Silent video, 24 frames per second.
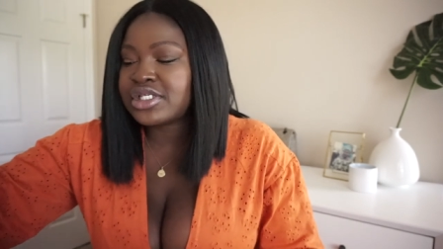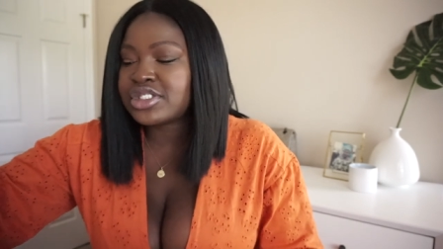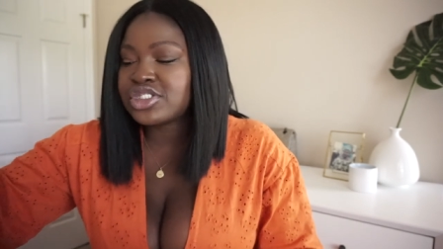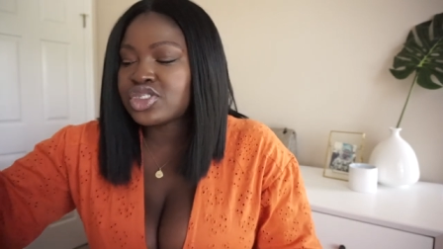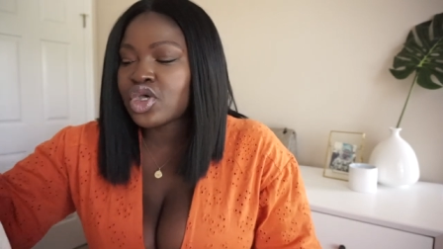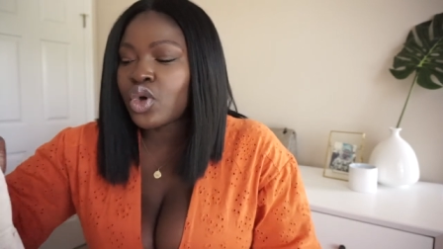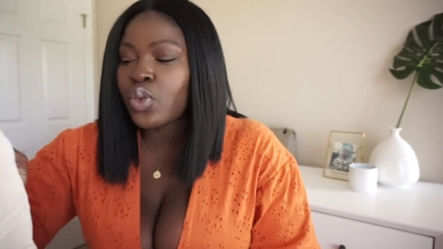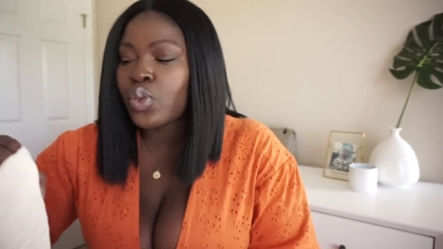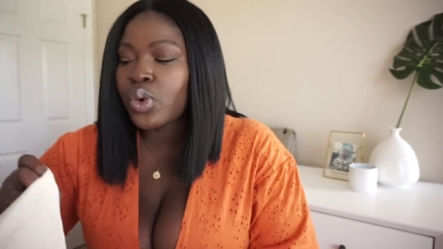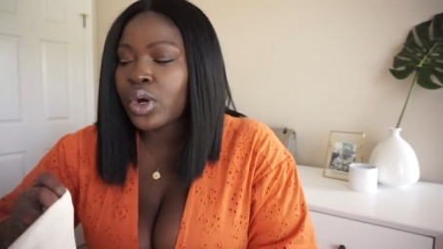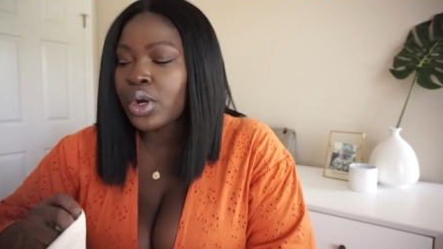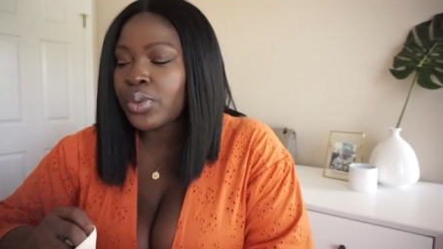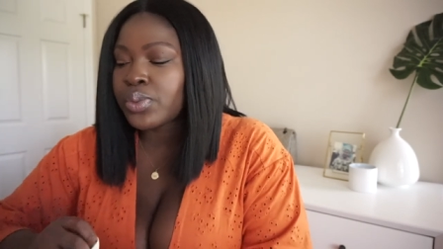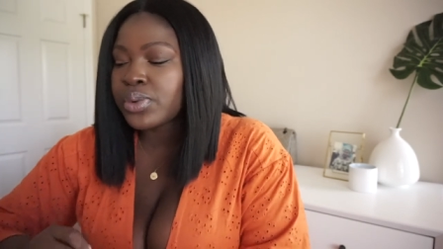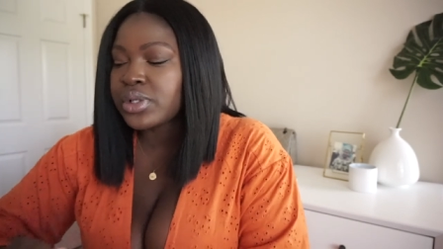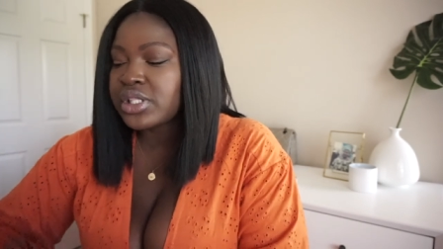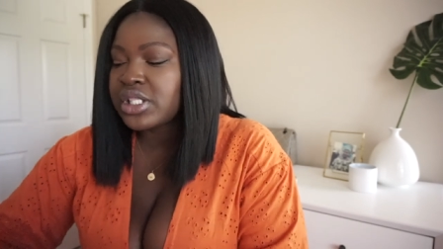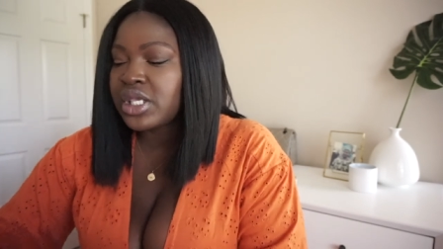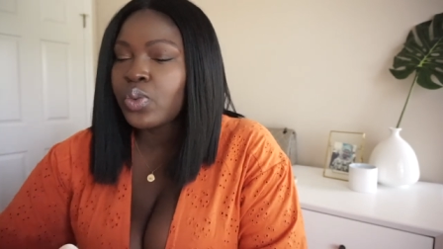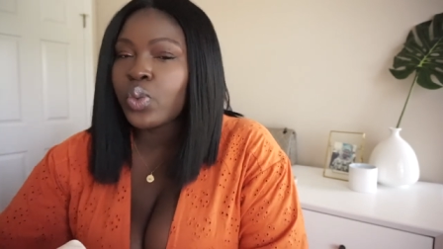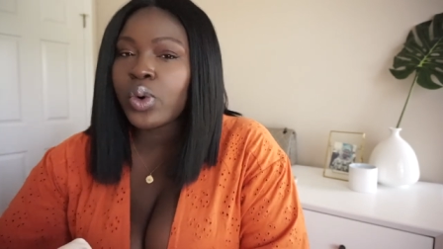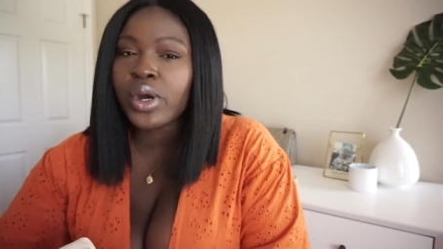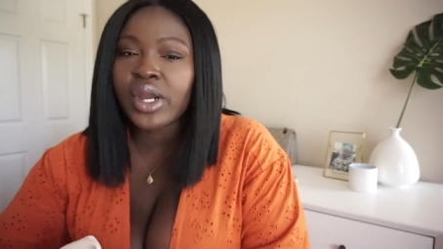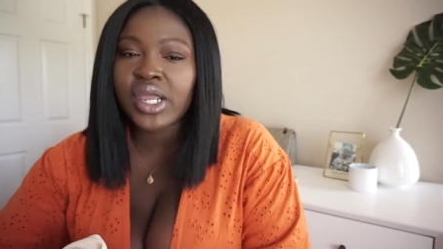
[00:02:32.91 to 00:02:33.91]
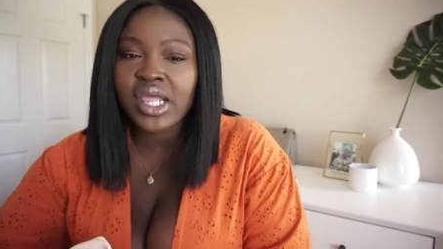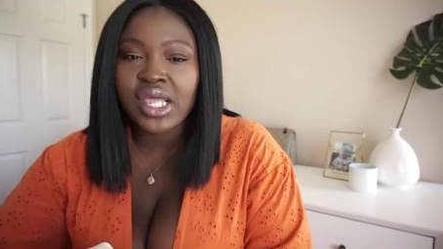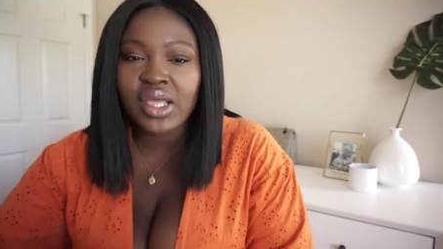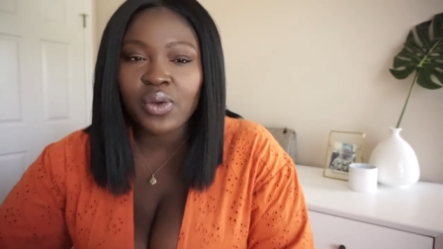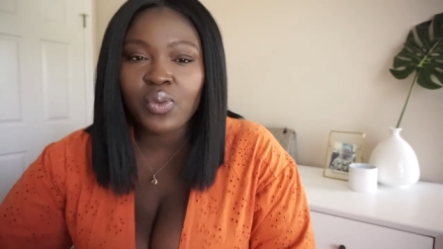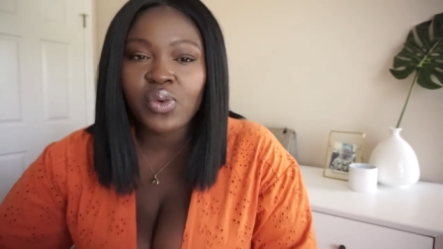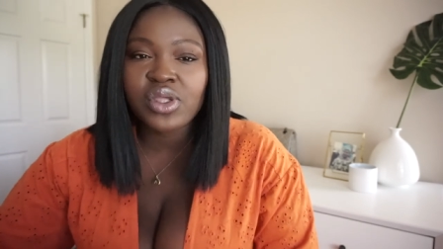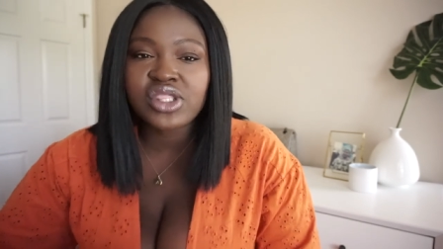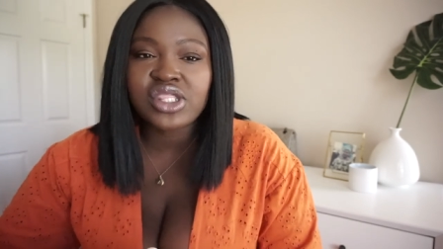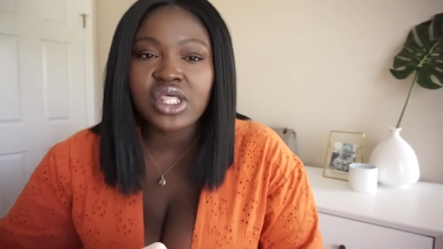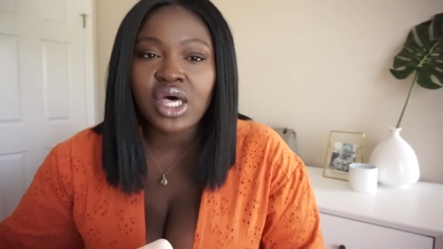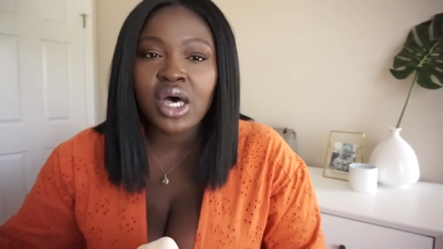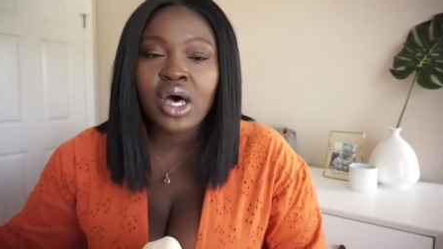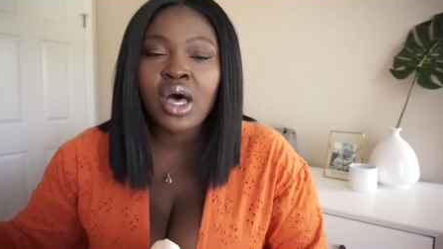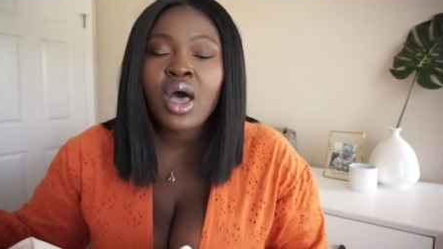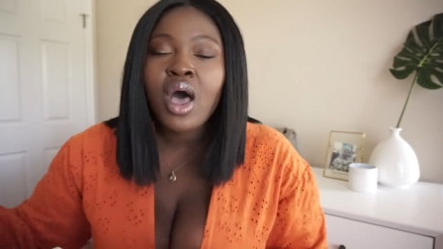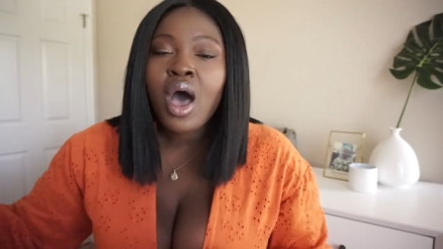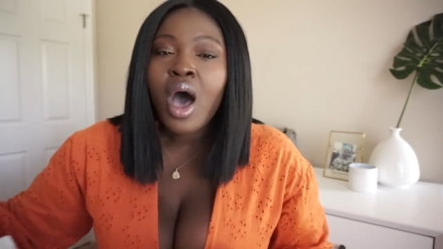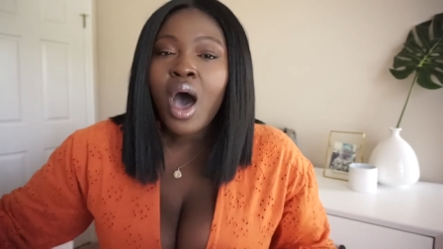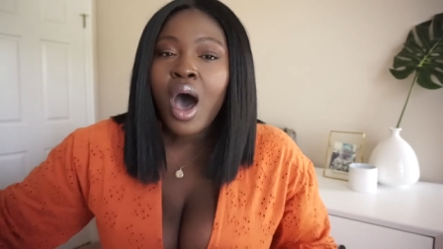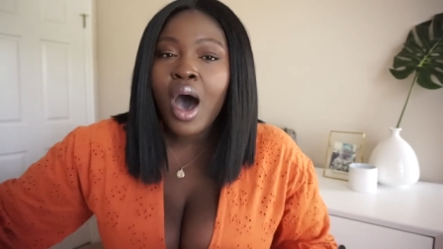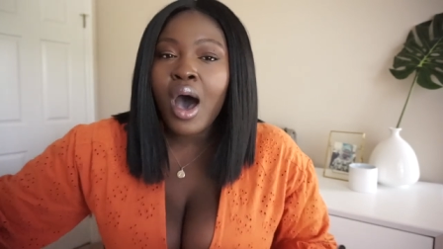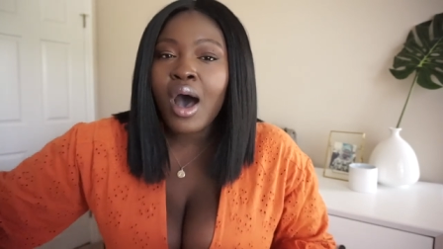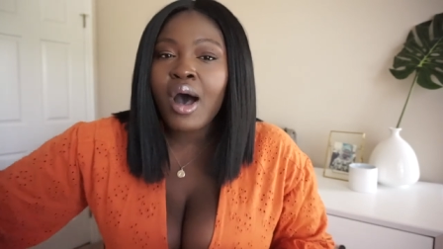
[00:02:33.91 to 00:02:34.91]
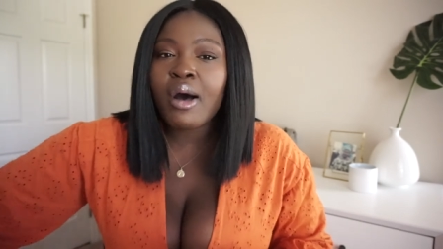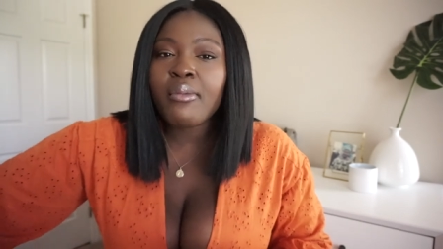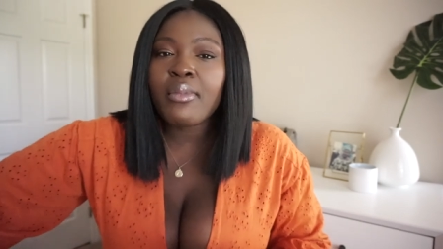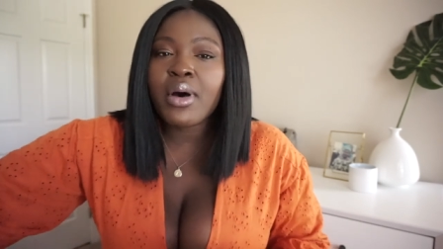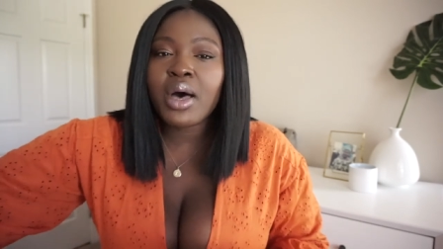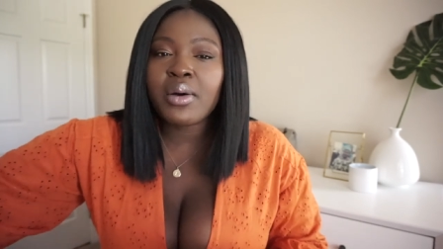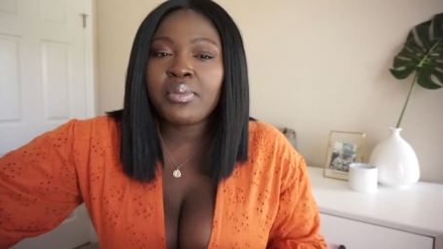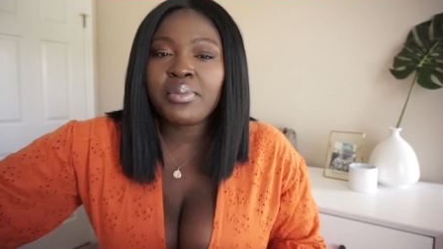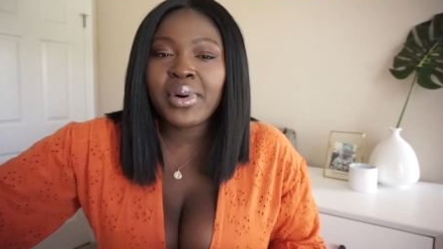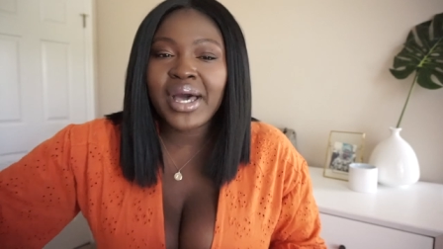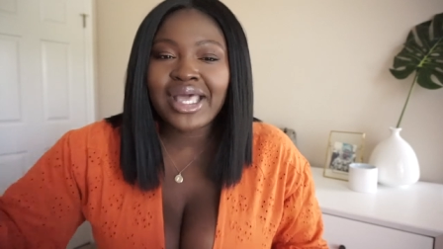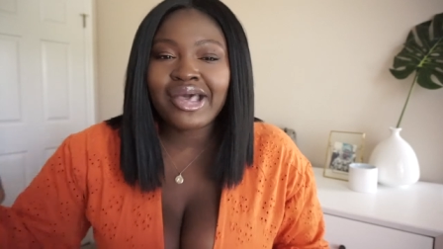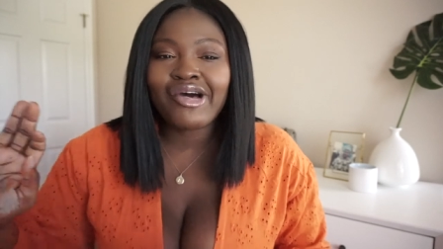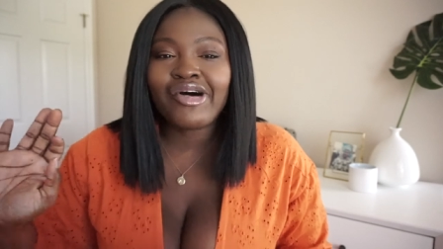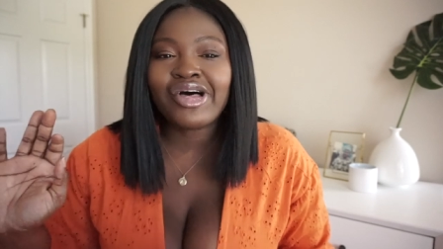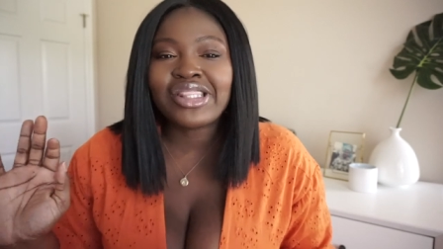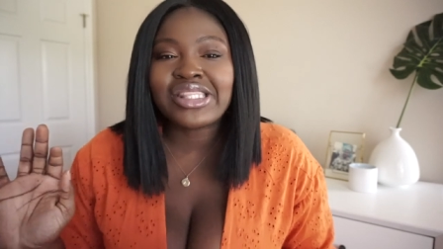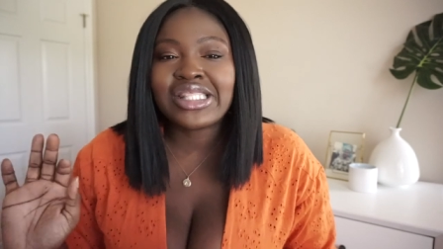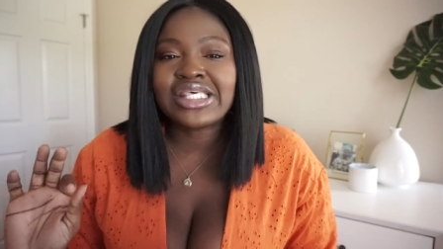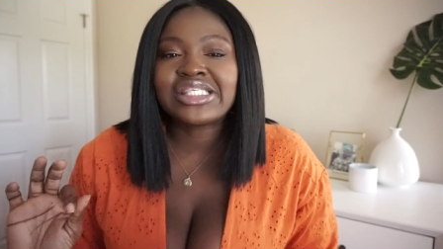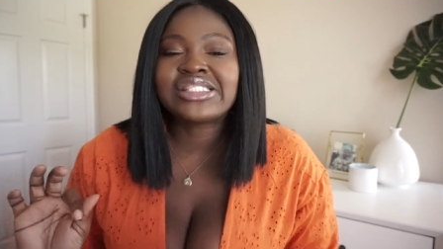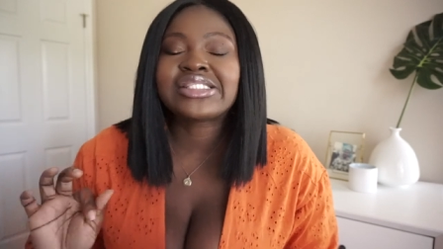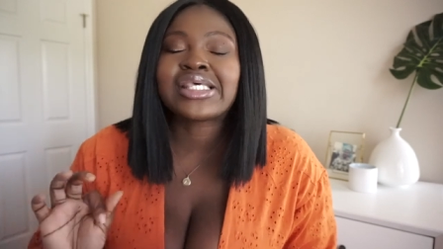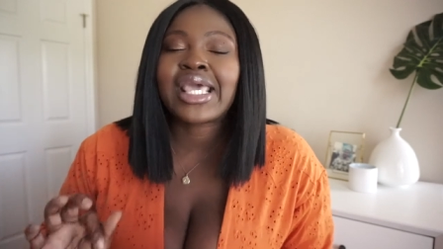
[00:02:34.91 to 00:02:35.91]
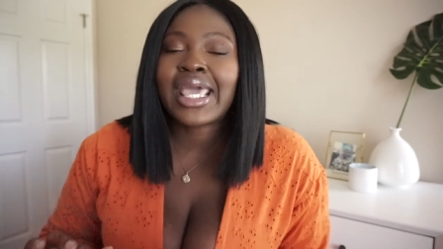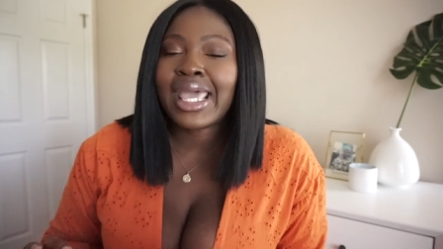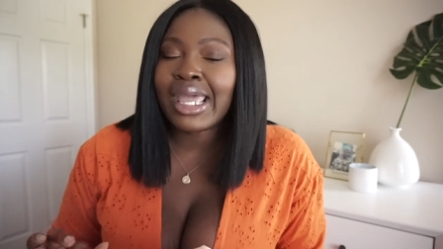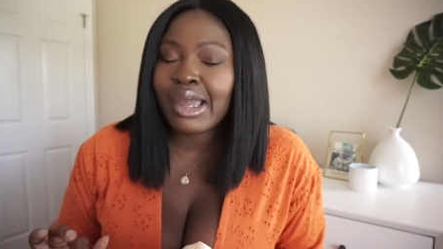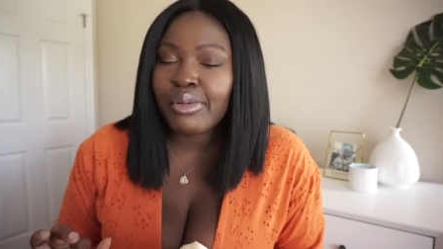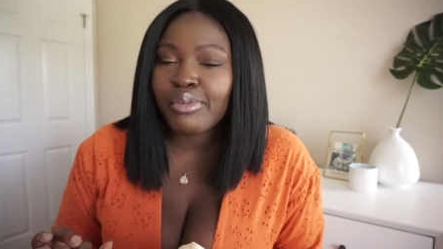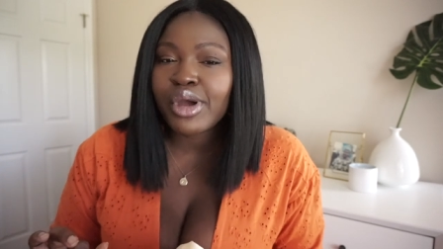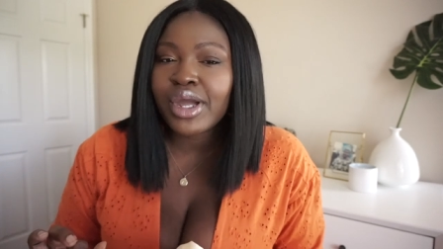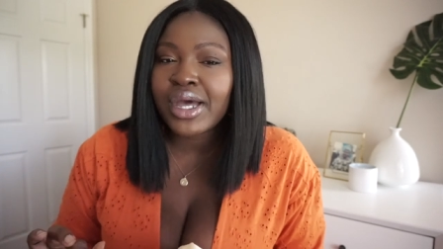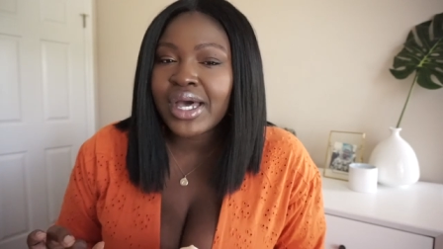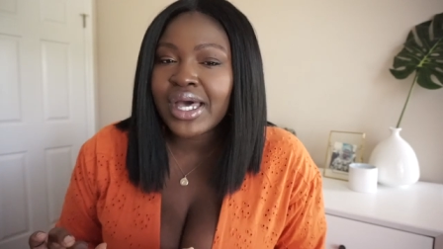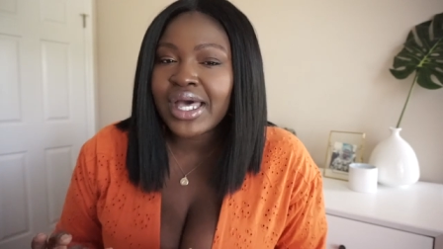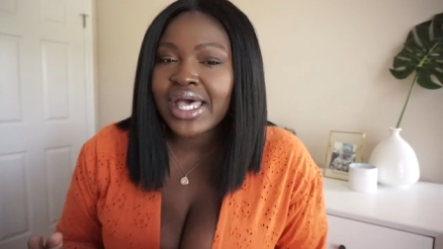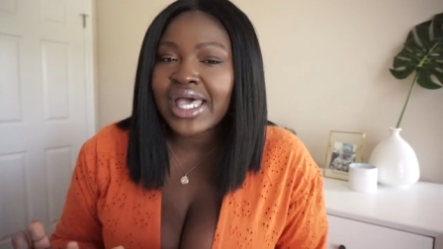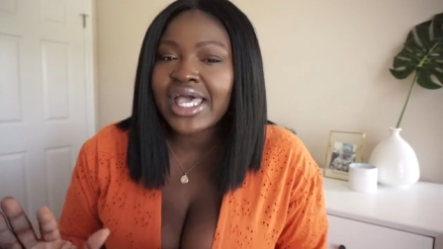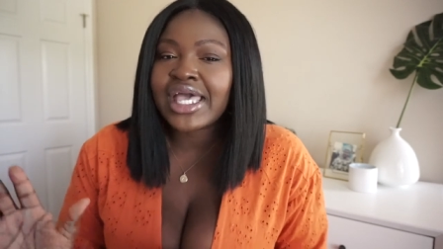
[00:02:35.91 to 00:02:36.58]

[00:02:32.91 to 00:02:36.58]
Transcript: So we're really working with the um, mic on this camera.